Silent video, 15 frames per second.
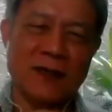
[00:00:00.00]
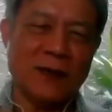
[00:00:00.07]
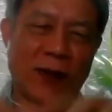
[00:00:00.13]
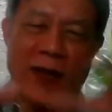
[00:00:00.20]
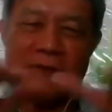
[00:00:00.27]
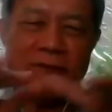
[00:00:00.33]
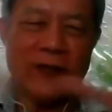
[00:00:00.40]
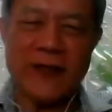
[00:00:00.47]

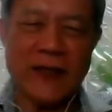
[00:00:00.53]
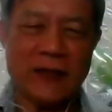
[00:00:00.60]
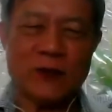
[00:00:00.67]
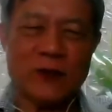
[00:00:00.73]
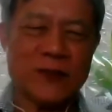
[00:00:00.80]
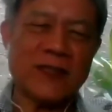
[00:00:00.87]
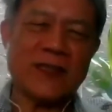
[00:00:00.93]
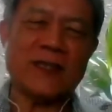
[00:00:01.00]
everything you
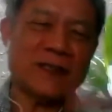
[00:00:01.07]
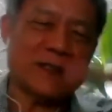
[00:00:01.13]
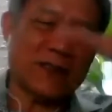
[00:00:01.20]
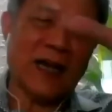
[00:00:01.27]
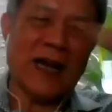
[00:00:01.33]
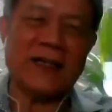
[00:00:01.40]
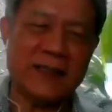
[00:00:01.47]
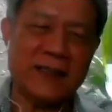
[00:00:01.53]
see is
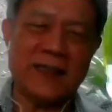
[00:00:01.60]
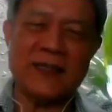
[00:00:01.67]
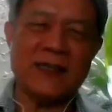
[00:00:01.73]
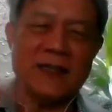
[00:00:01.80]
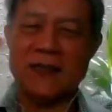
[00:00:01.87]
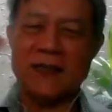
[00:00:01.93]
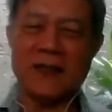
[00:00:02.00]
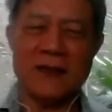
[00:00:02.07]
IT,
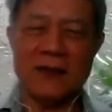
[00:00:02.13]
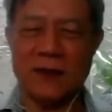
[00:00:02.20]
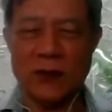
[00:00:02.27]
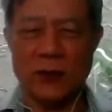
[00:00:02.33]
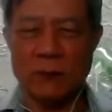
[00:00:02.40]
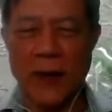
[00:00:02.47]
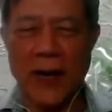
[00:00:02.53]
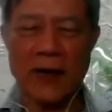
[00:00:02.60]

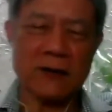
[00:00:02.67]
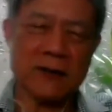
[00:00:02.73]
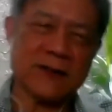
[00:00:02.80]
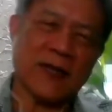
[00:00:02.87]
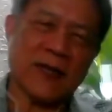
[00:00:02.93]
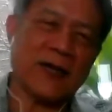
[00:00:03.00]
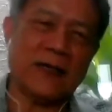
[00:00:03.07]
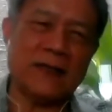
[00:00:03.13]

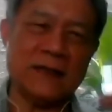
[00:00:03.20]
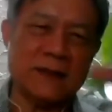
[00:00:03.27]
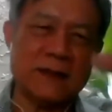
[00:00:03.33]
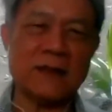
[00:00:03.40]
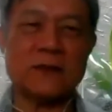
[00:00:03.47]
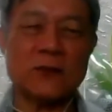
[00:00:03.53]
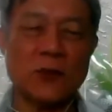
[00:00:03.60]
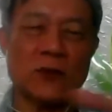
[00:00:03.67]
bioscience,
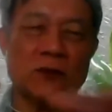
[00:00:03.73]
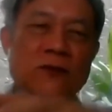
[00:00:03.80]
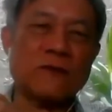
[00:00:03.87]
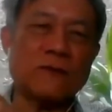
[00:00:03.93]
and so on and so